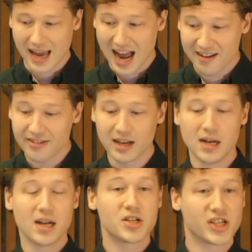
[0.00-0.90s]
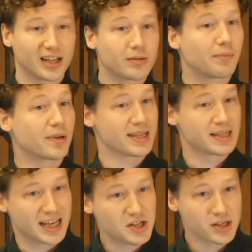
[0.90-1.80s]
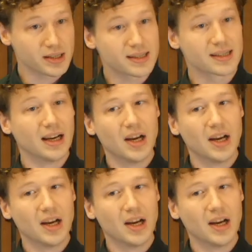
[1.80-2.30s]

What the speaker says: have shared representations